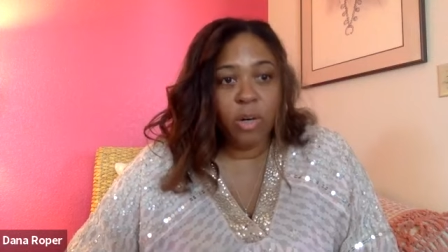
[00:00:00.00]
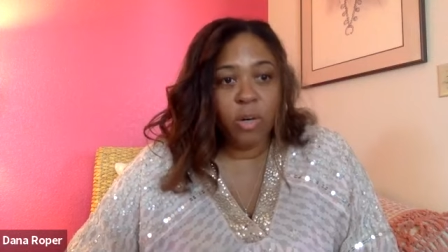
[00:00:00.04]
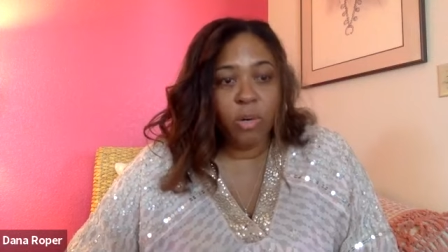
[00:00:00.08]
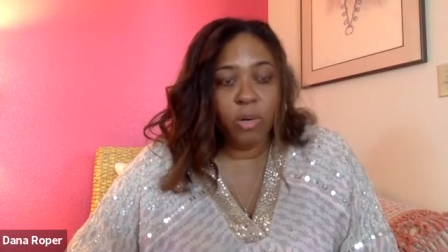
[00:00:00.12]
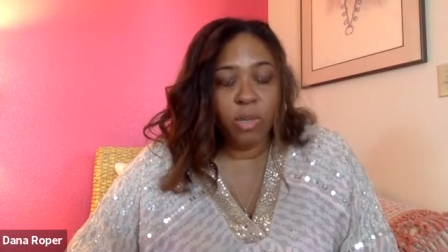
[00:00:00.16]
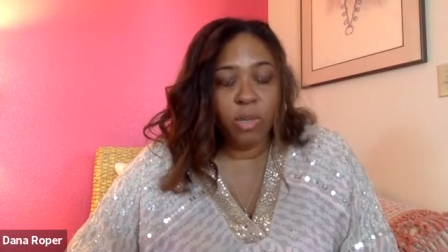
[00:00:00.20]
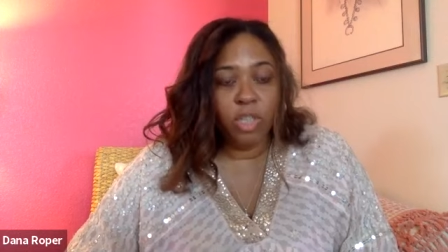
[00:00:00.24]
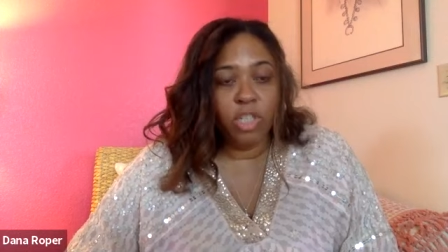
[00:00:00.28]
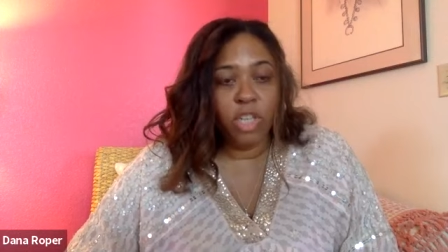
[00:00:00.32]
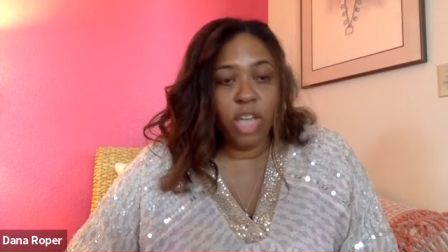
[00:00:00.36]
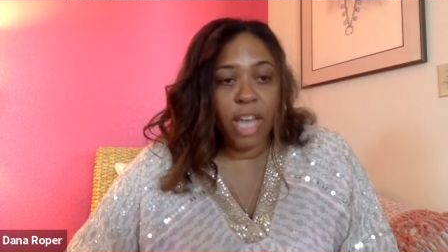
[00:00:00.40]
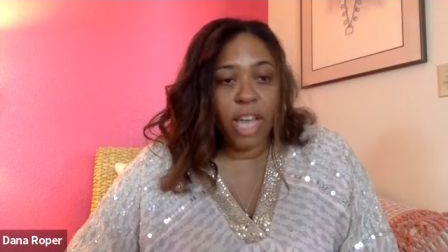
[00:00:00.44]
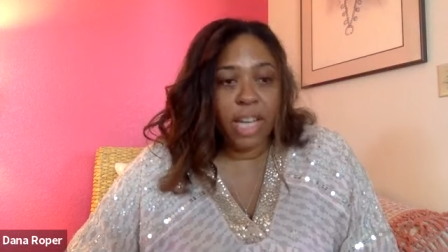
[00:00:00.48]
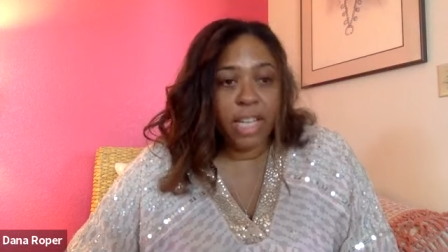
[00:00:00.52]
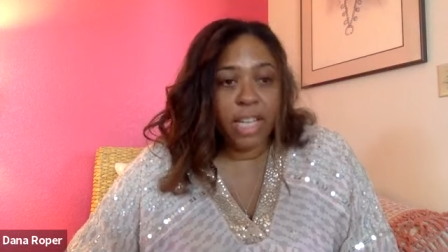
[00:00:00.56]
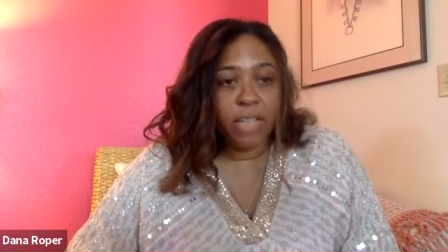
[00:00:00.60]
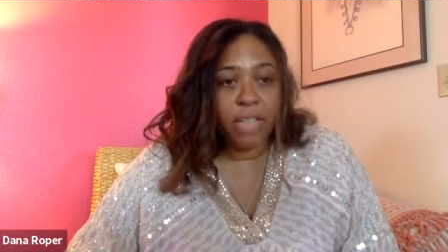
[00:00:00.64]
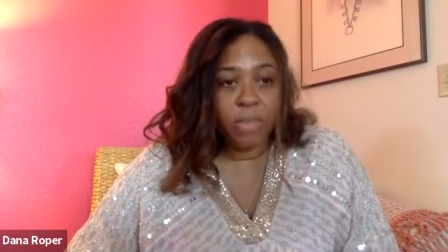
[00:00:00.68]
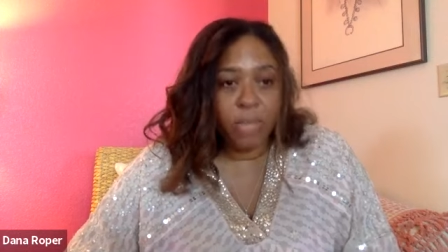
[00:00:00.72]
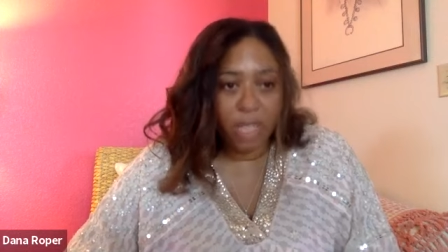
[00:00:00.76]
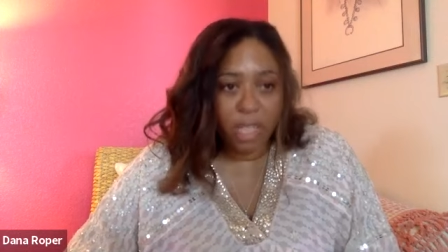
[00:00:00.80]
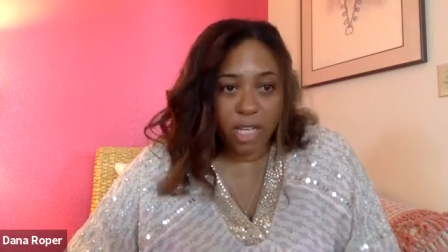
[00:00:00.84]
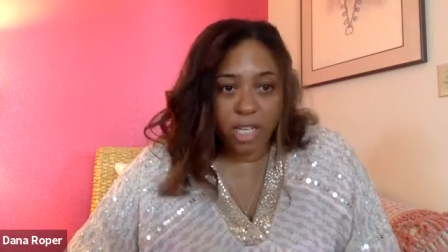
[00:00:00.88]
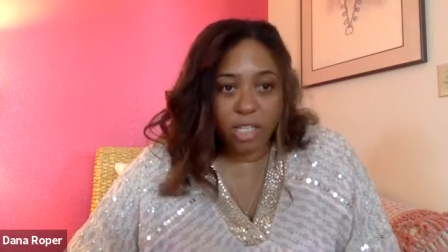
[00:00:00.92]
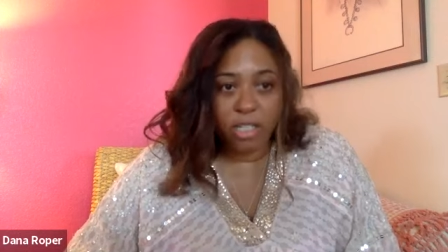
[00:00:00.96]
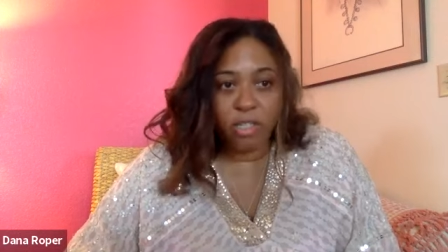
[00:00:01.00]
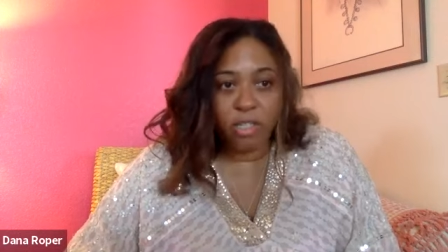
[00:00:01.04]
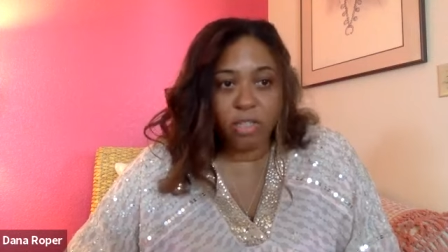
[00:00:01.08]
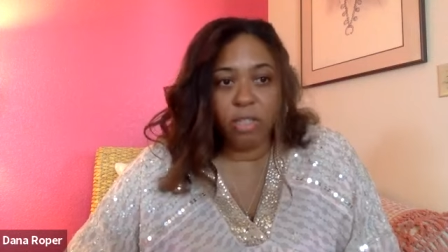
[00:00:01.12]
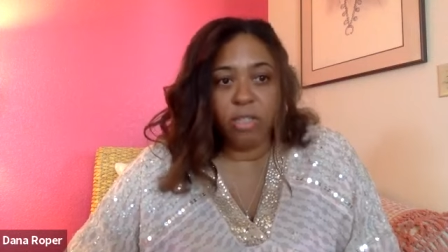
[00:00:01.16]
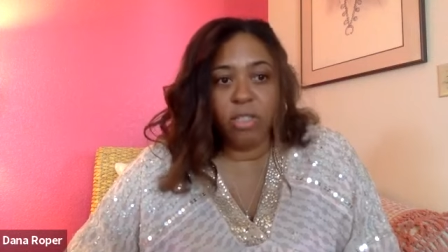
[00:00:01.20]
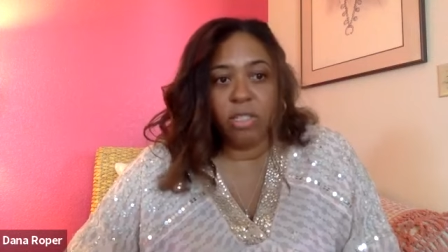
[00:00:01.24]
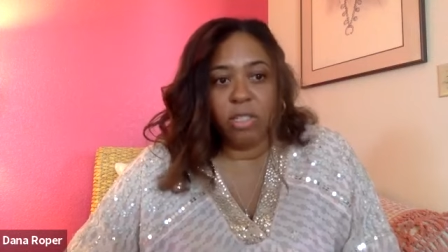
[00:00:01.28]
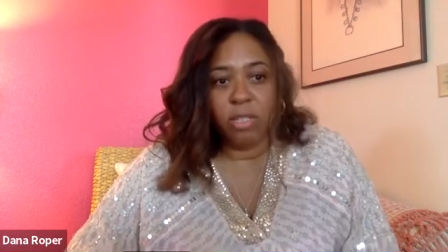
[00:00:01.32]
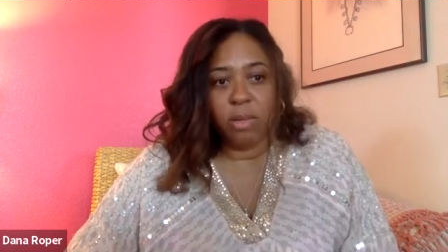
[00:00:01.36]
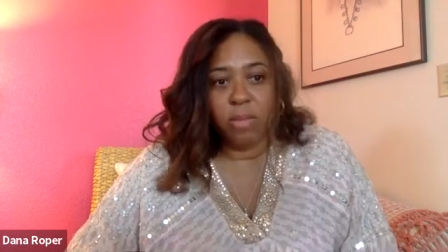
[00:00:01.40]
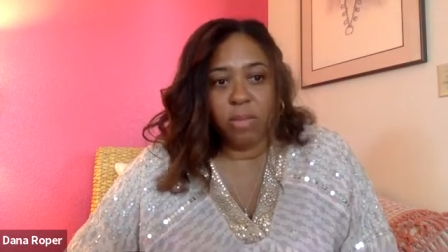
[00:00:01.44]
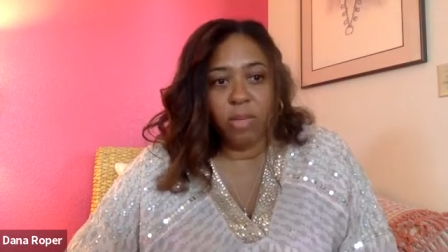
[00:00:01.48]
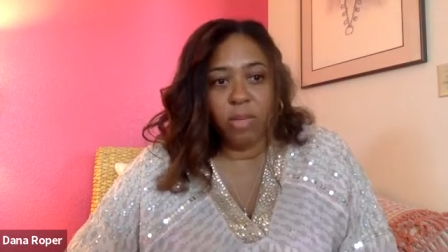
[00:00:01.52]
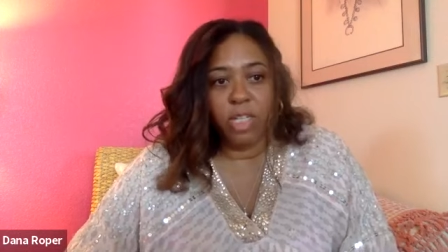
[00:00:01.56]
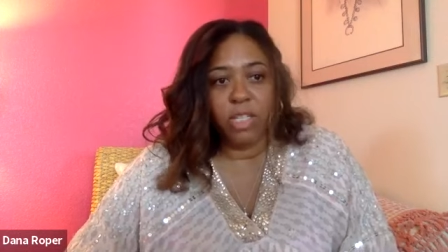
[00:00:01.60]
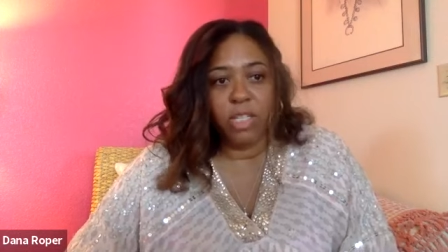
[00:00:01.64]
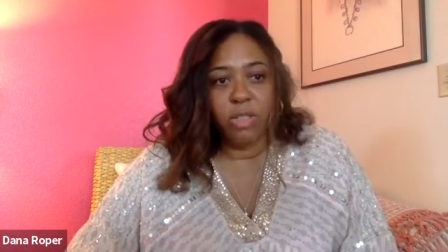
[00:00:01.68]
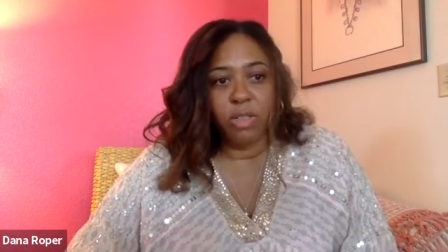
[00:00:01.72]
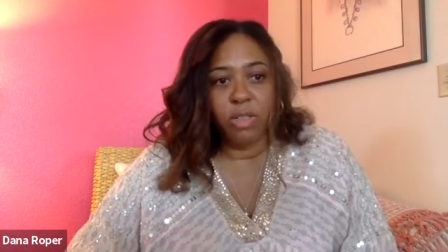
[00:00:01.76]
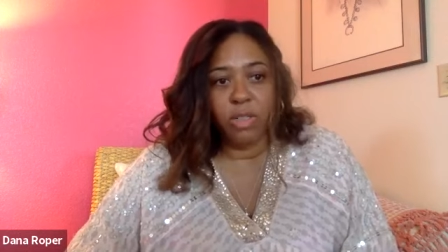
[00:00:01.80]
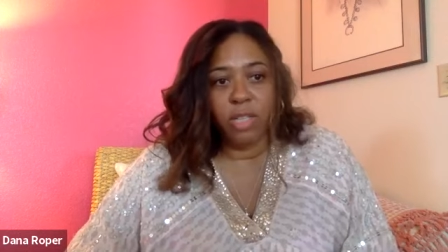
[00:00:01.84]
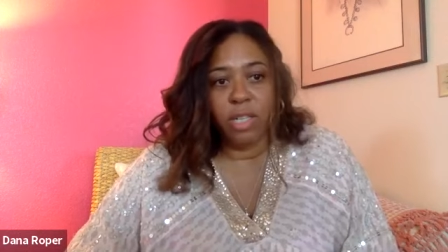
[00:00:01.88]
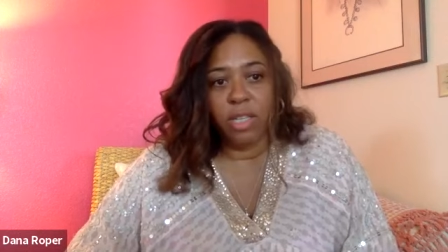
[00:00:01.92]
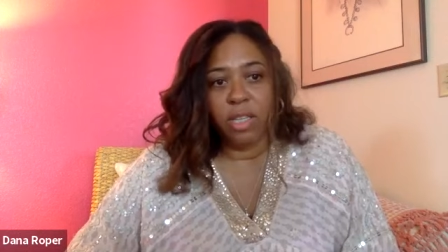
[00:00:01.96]
which has been hindered somewhat
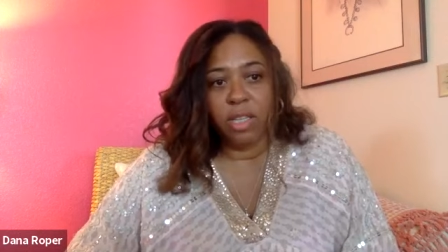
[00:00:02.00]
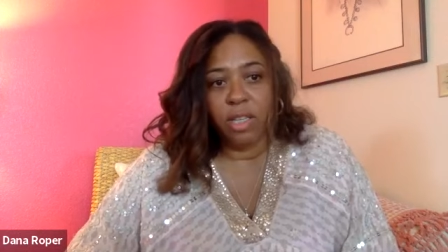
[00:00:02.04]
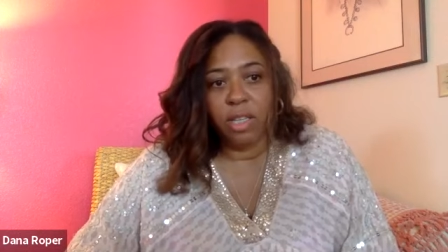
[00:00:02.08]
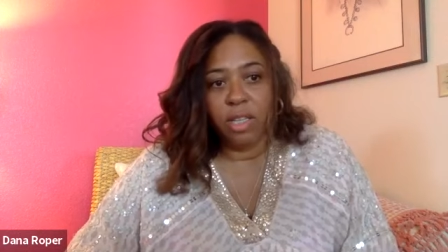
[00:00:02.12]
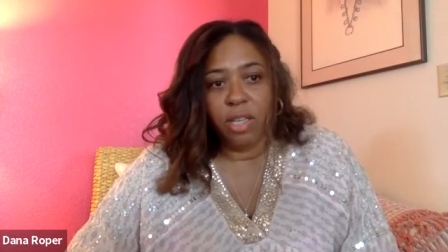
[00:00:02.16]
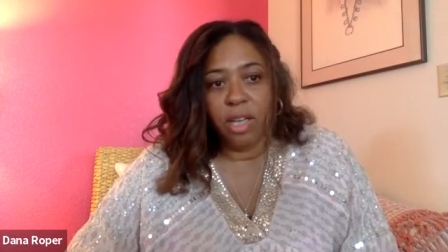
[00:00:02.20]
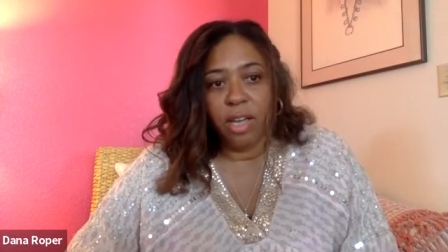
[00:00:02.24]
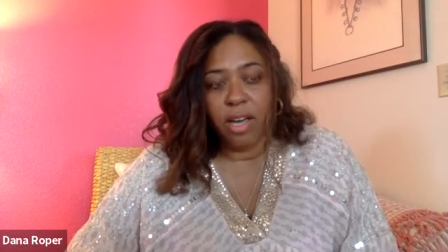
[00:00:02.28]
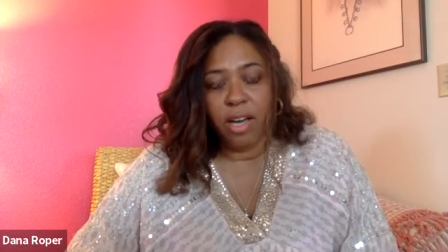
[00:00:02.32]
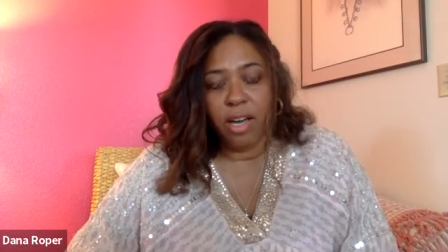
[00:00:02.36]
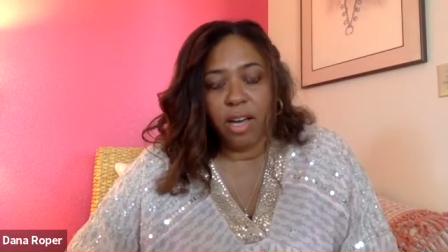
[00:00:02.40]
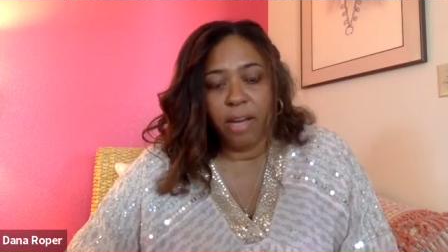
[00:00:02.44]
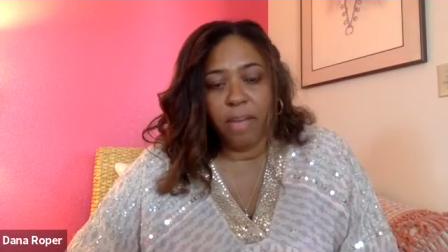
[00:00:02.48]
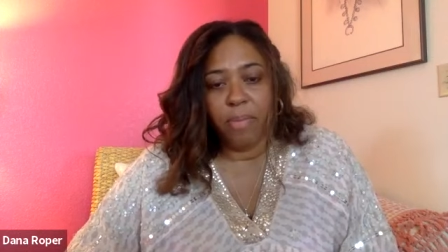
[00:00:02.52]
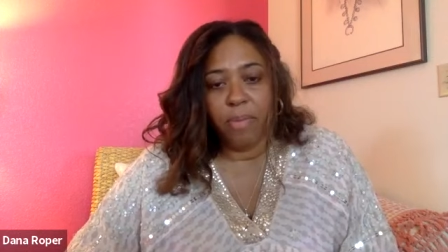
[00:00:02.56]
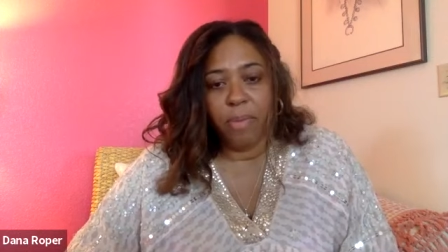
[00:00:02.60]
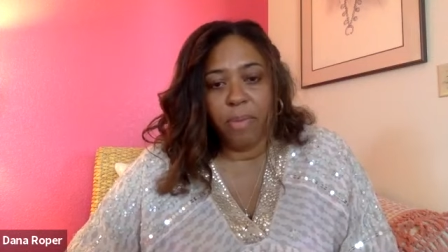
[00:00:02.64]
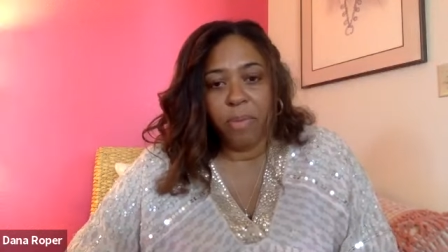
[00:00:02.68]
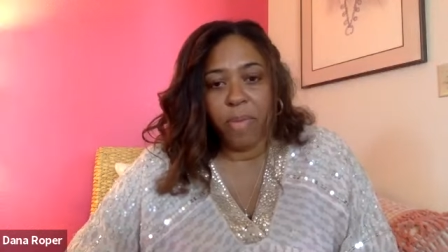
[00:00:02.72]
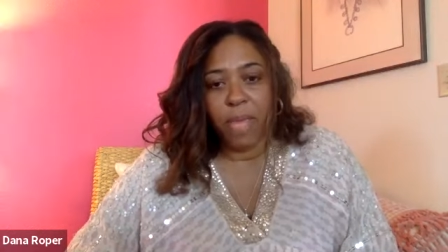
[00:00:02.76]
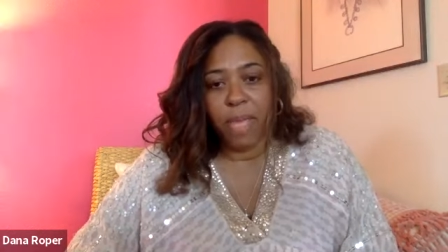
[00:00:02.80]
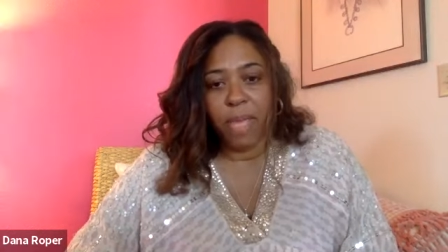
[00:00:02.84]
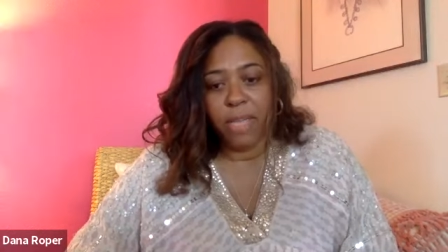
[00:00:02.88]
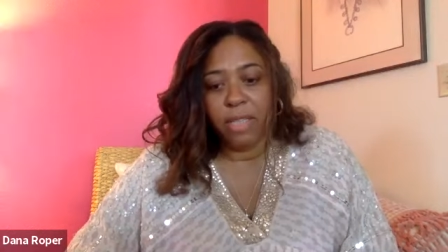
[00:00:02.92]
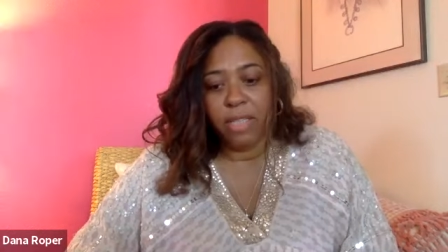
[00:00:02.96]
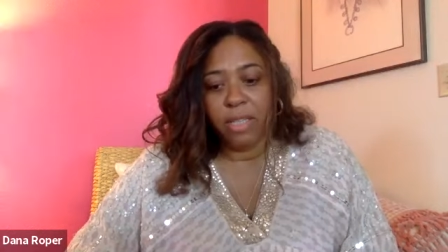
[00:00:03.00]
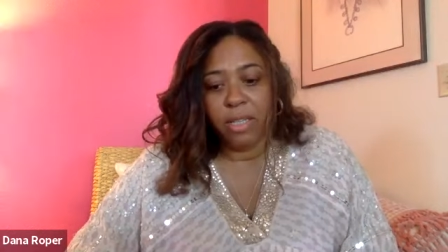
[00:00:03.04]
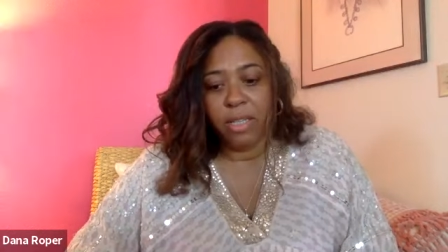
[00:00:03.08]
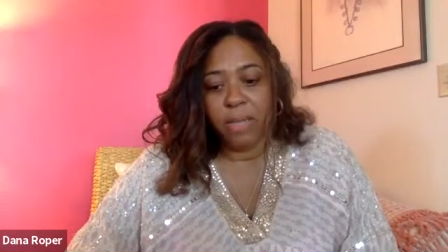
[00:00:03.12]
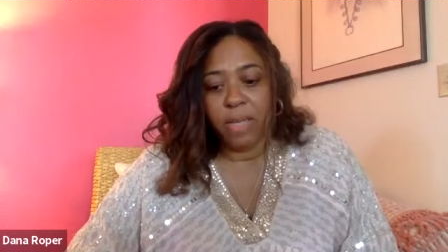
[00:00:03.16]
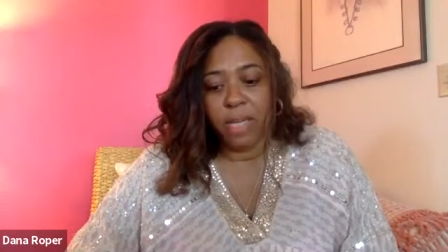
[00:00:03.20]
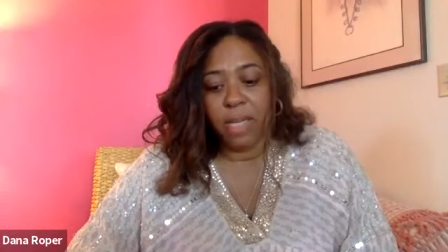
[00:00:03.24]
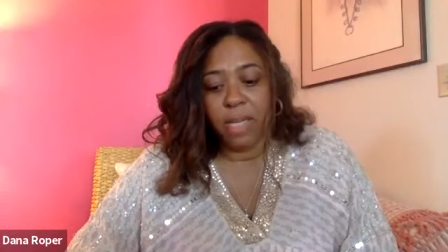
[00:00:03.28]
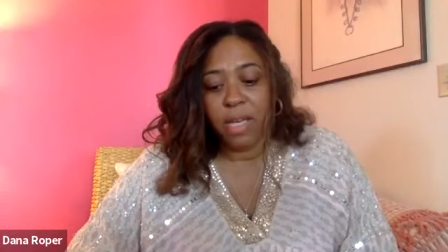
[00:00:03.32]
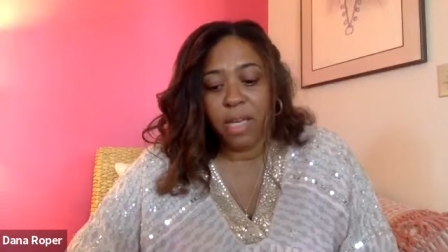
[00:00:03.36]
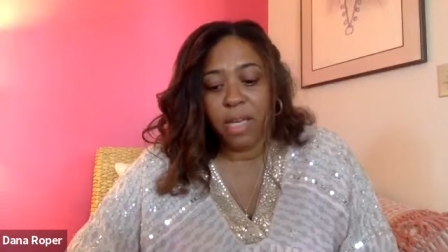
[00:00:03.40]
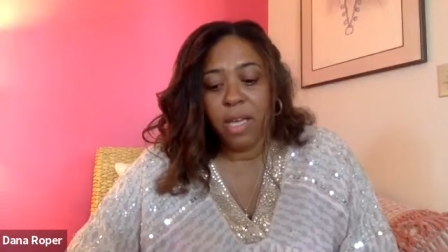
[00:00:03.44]
during um, the pandemic,